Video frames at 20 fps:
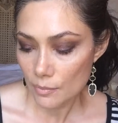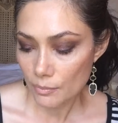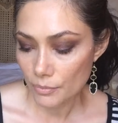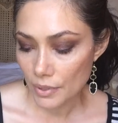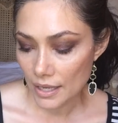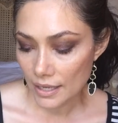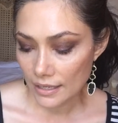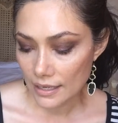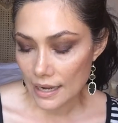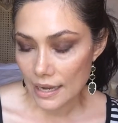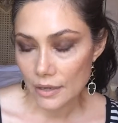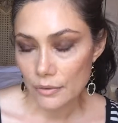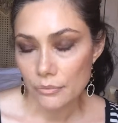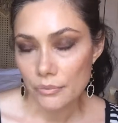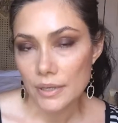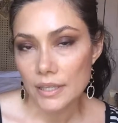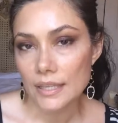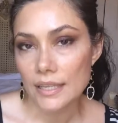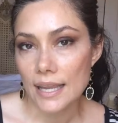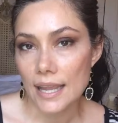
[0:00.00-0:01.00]
But I
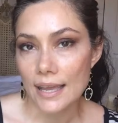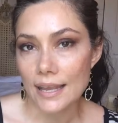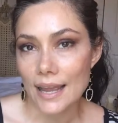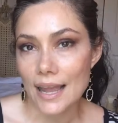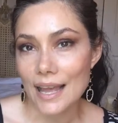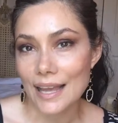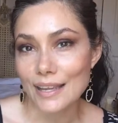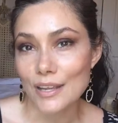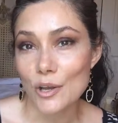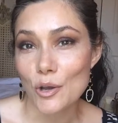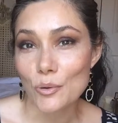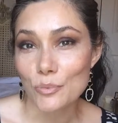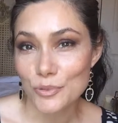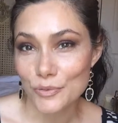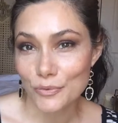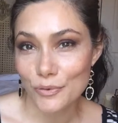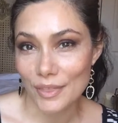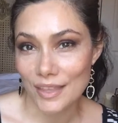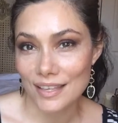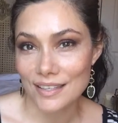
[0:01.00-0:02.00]
really had high hopes
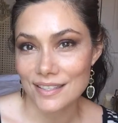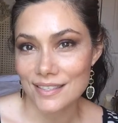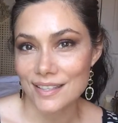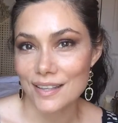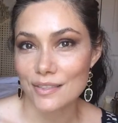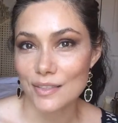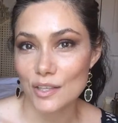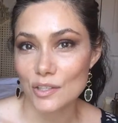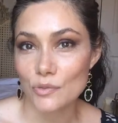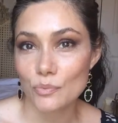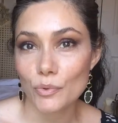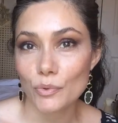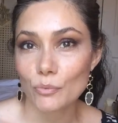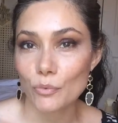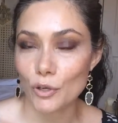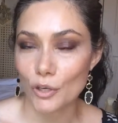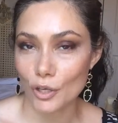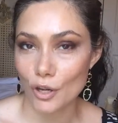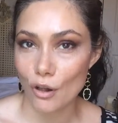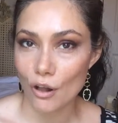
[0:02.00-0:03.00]
for this, that this would
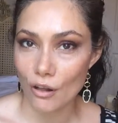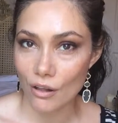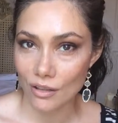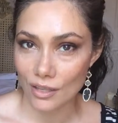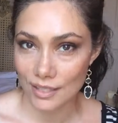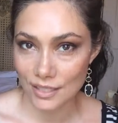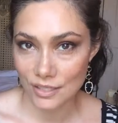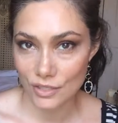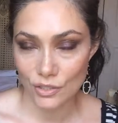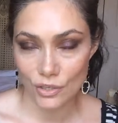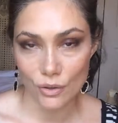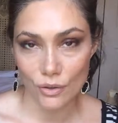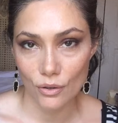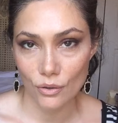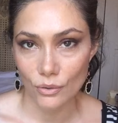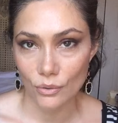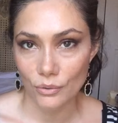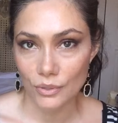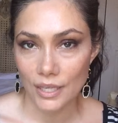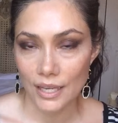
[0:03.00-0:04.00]
work all on its
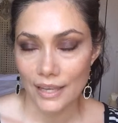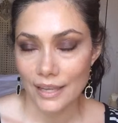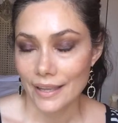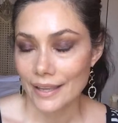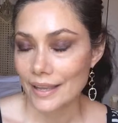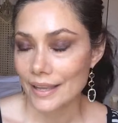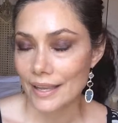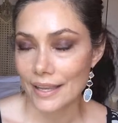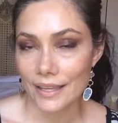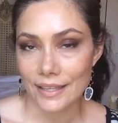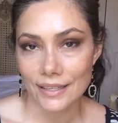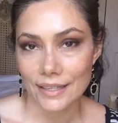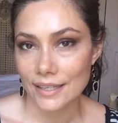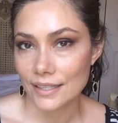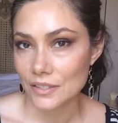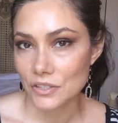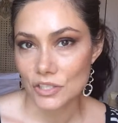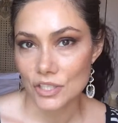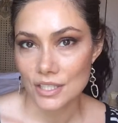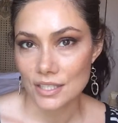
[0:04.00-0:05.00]
own, and
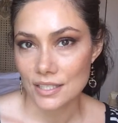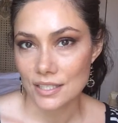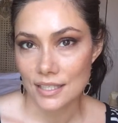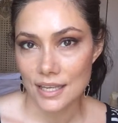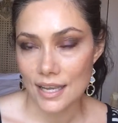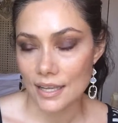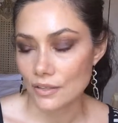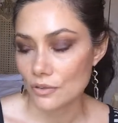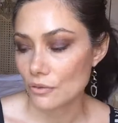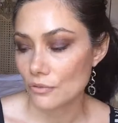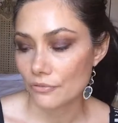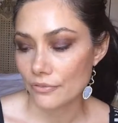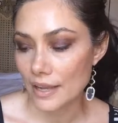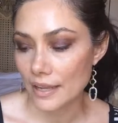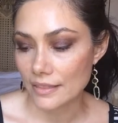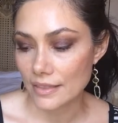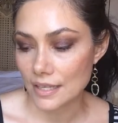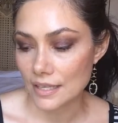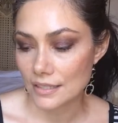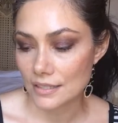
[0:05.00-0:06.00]
it just, I don't
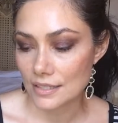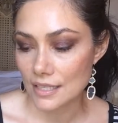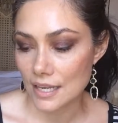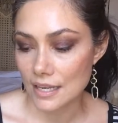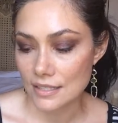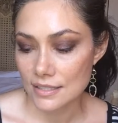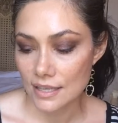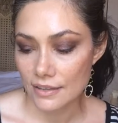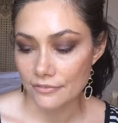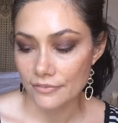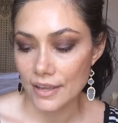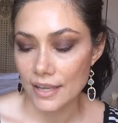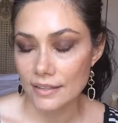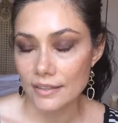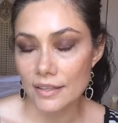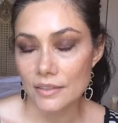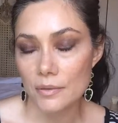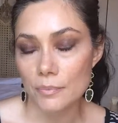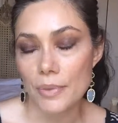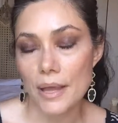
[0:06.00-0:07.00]
find that it does. I
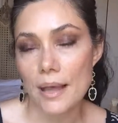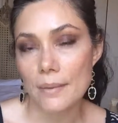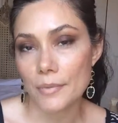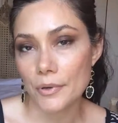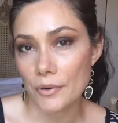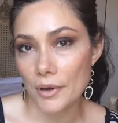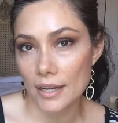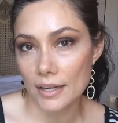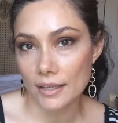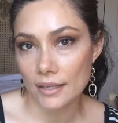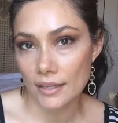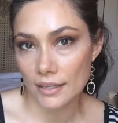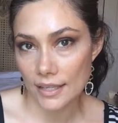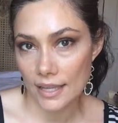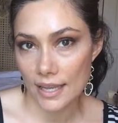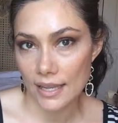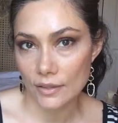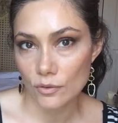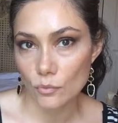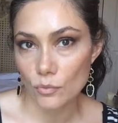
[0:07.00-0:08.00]
find that the Pomegranate,
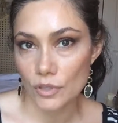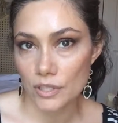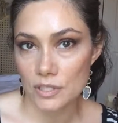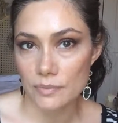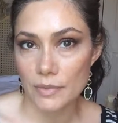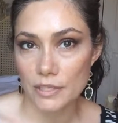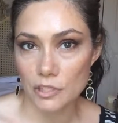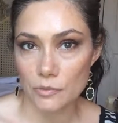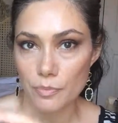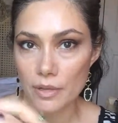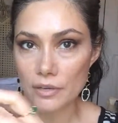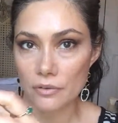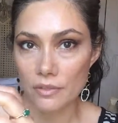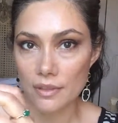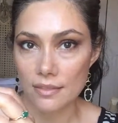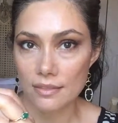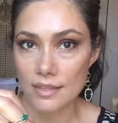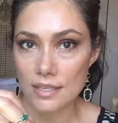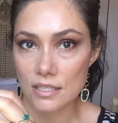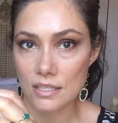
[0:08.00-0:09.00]
again, works much better
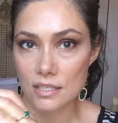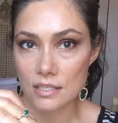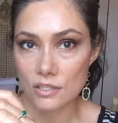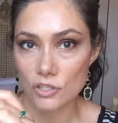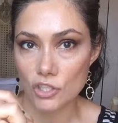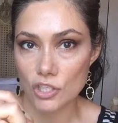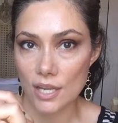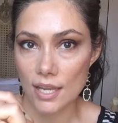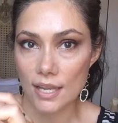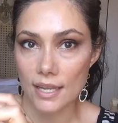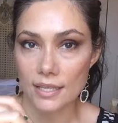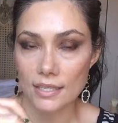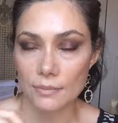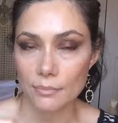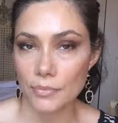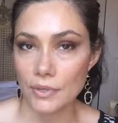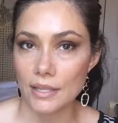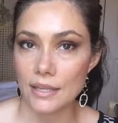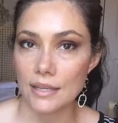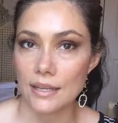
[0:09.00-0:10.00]
than this shade,
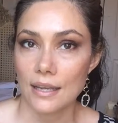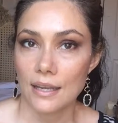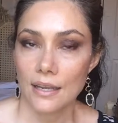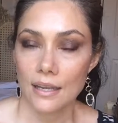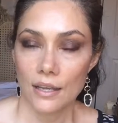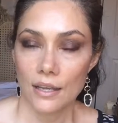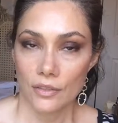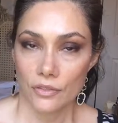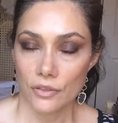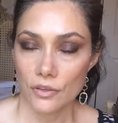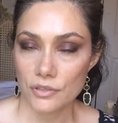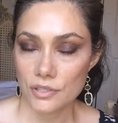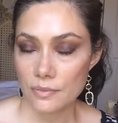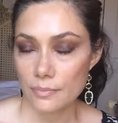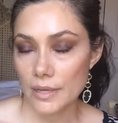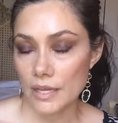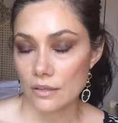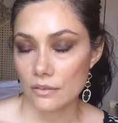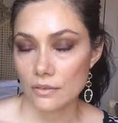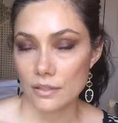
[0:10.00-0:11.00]
but there's
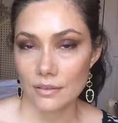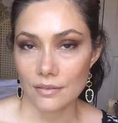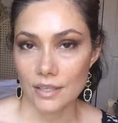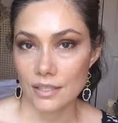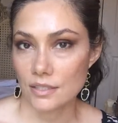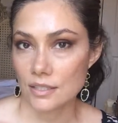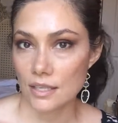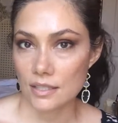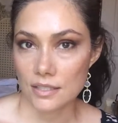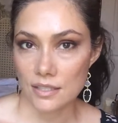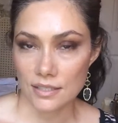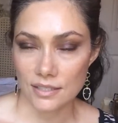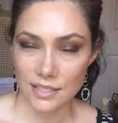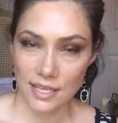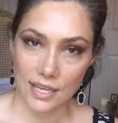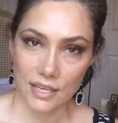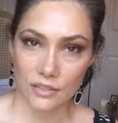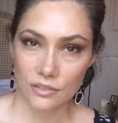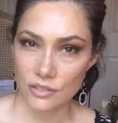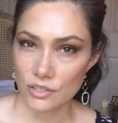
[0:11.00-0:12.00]
about
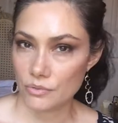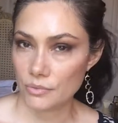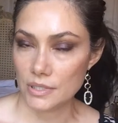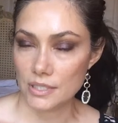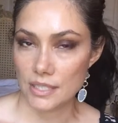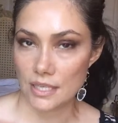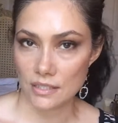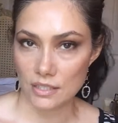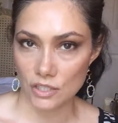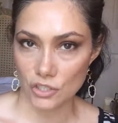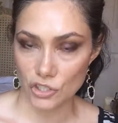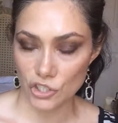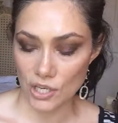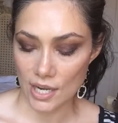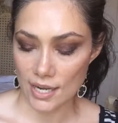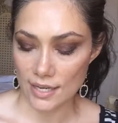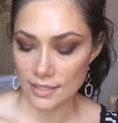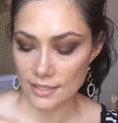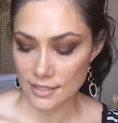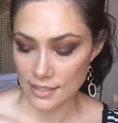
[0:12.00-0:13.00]
10 to a dozen
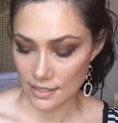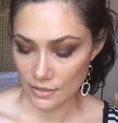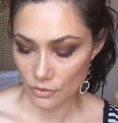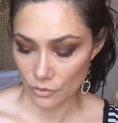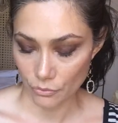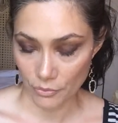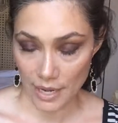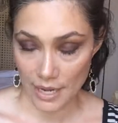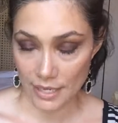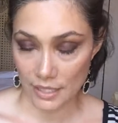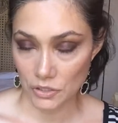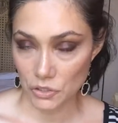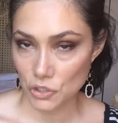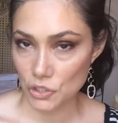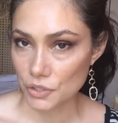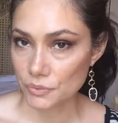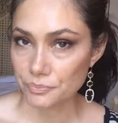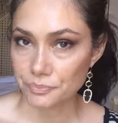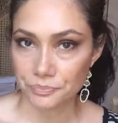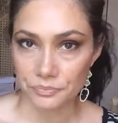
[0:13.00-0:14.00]
shades in the
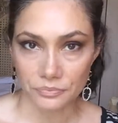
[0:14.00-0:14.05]
range.